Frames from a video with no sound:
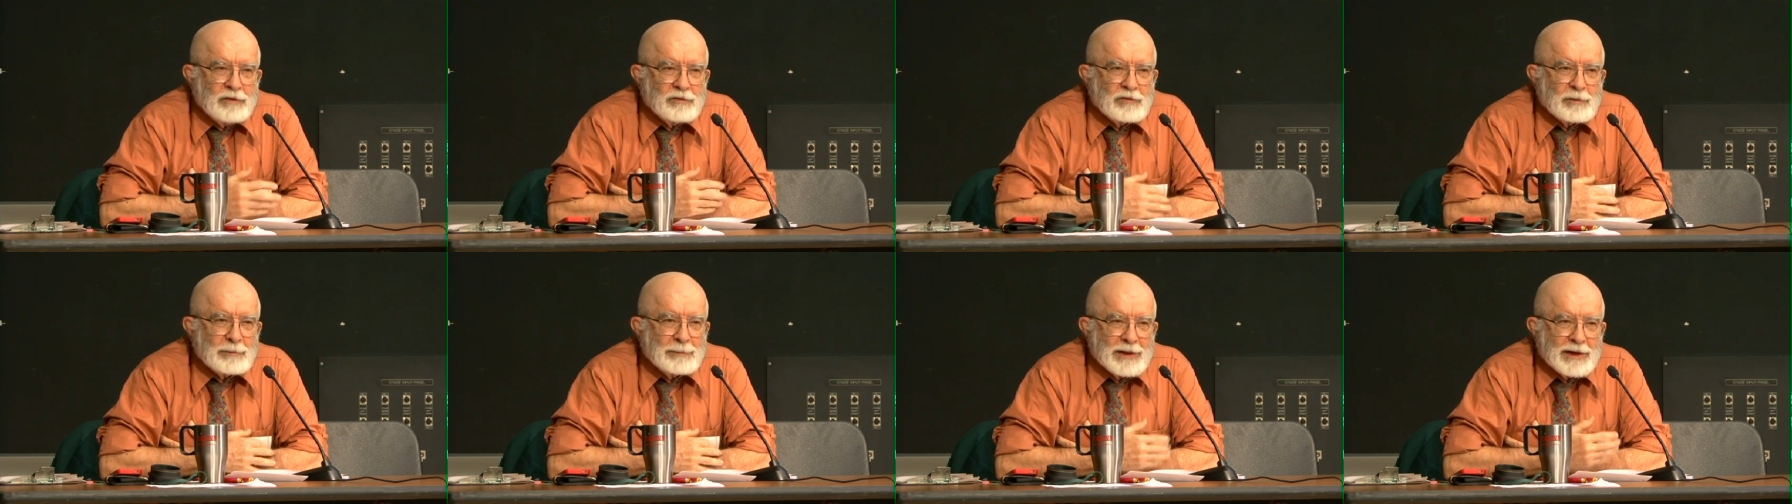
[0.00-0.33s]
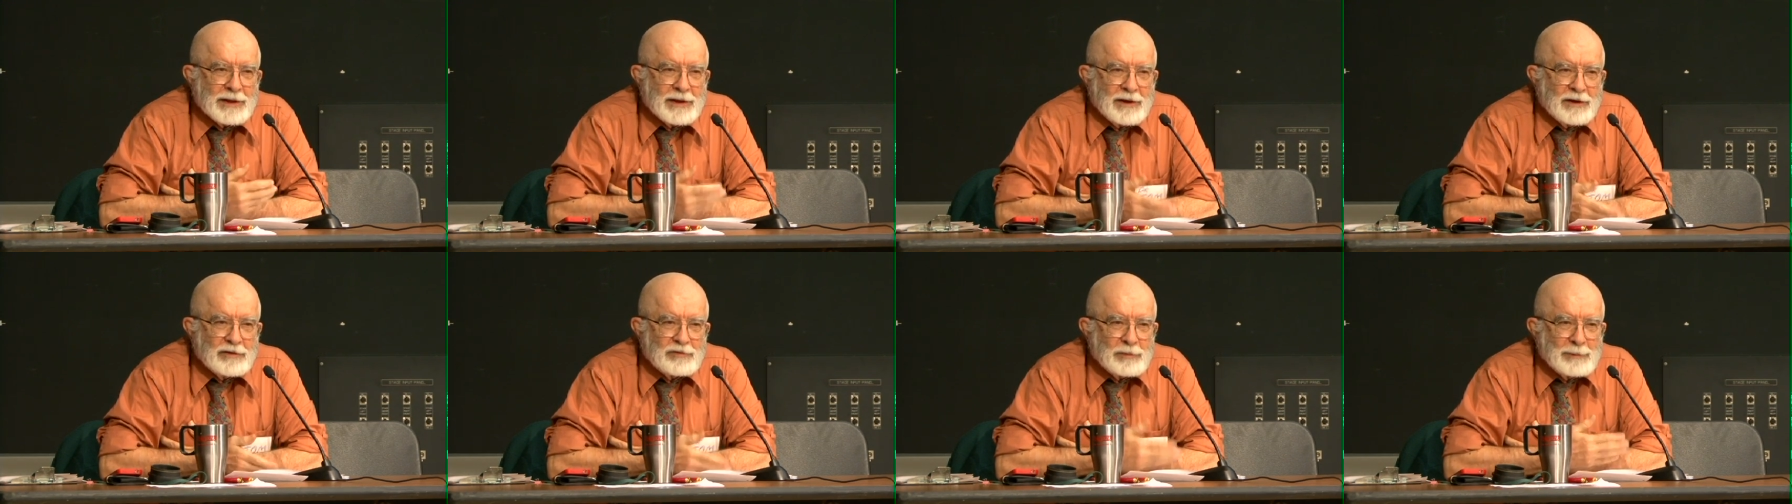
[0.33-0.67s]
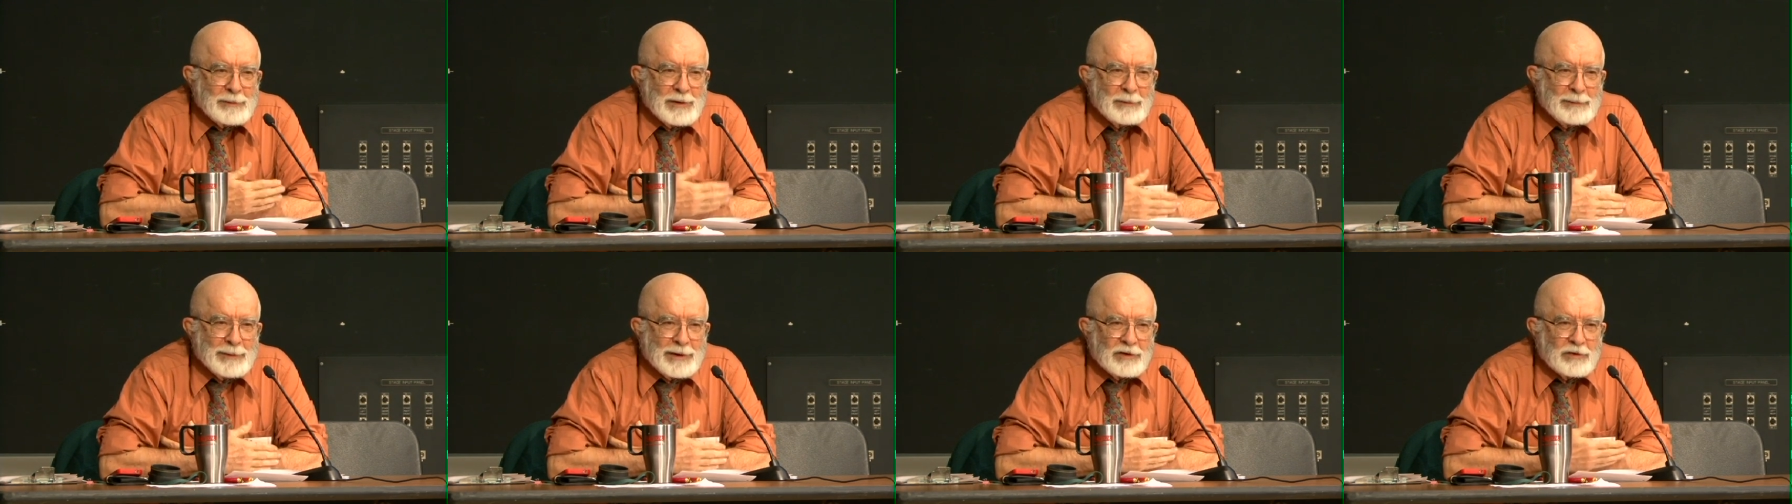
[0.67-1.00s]
Somebody asked
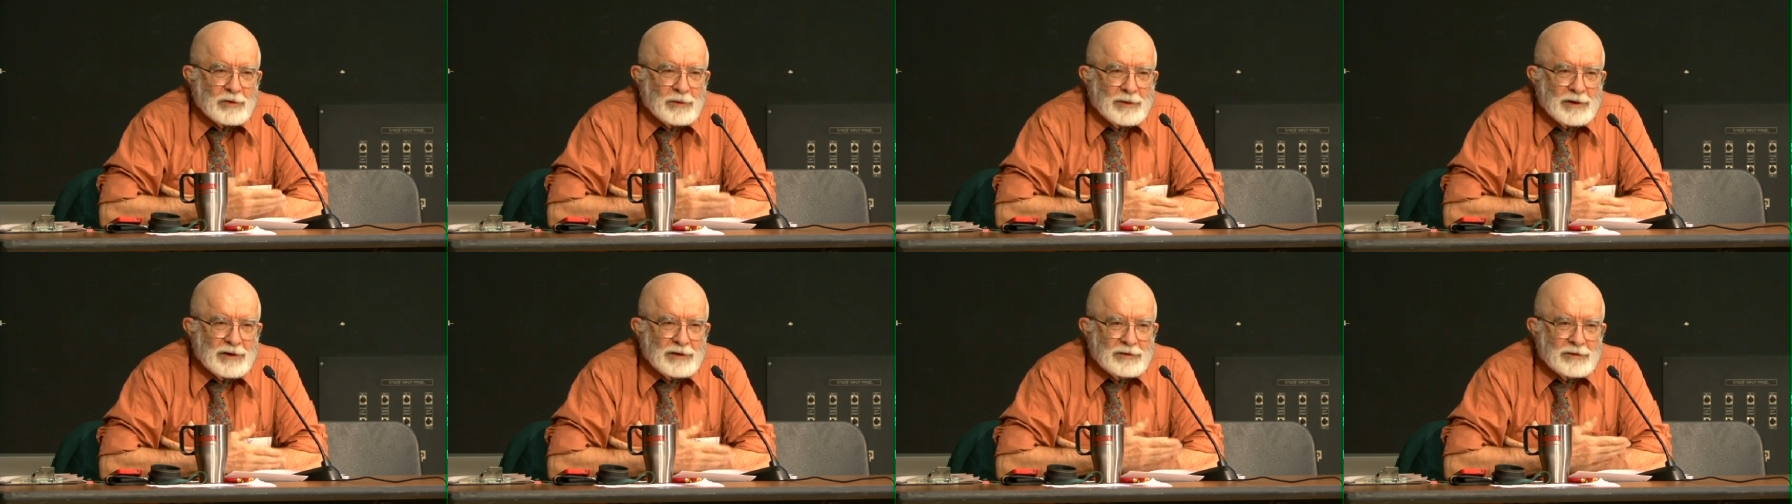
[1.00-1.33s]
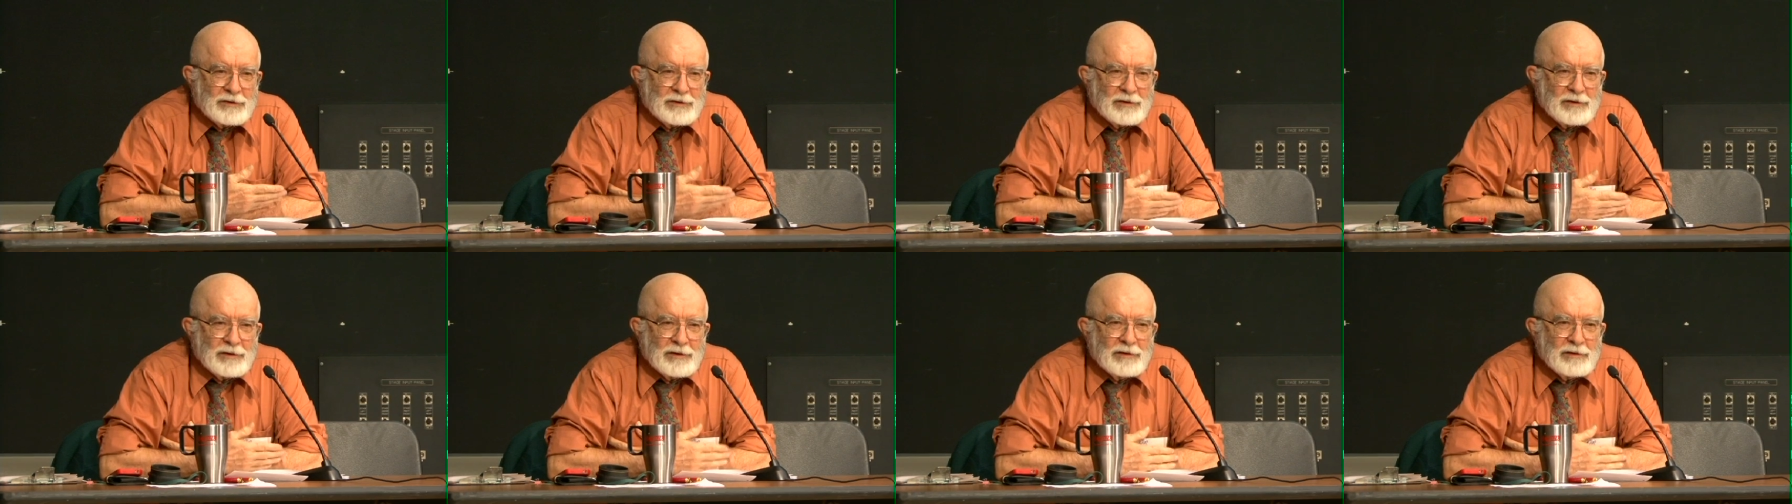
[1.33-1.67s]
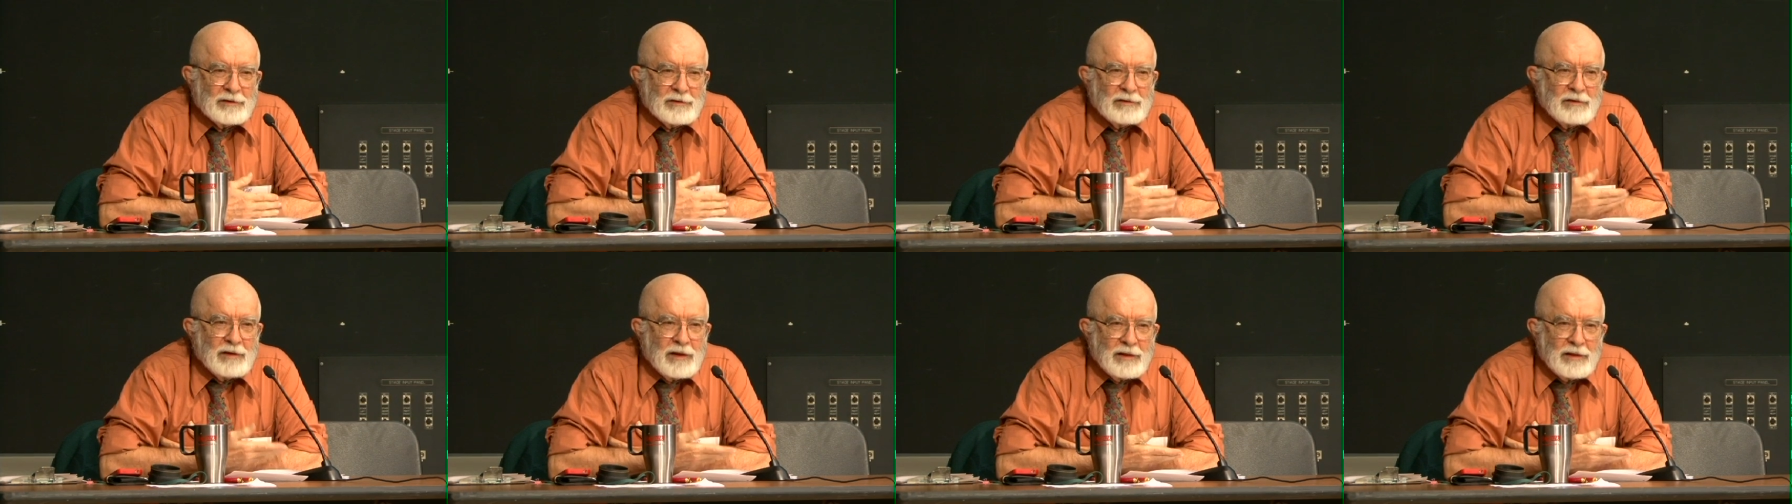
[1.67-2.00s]
me about going
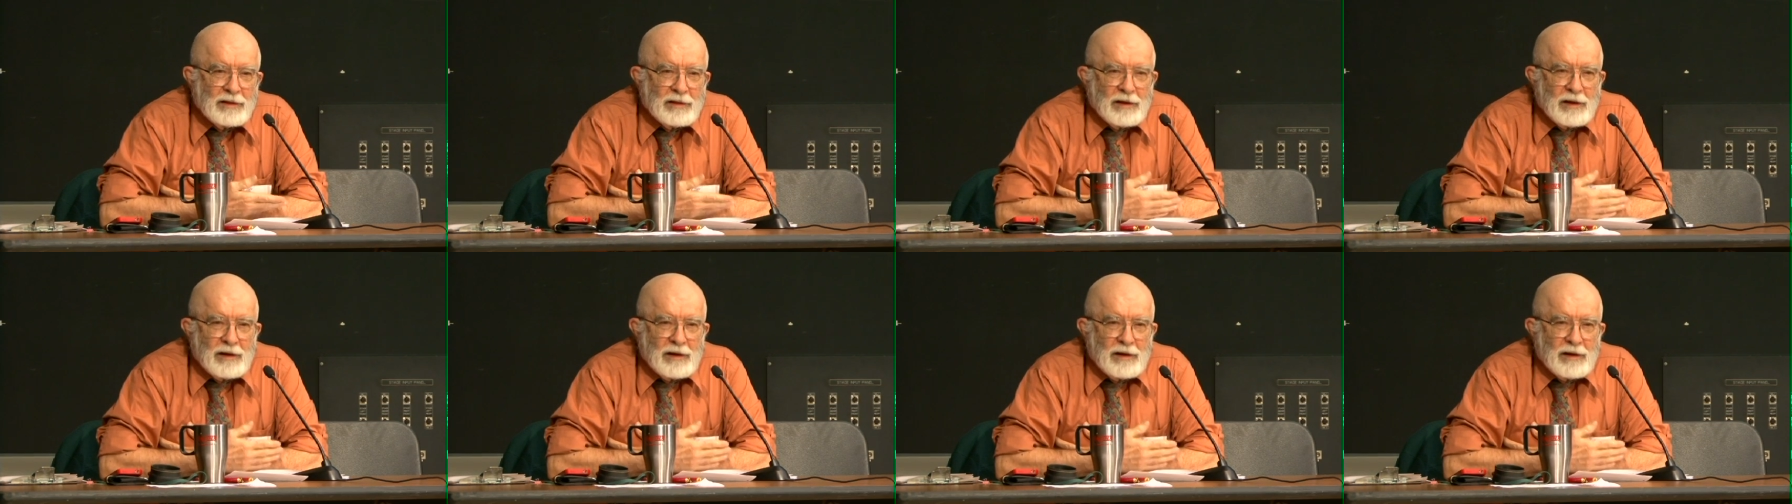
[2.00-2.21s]
to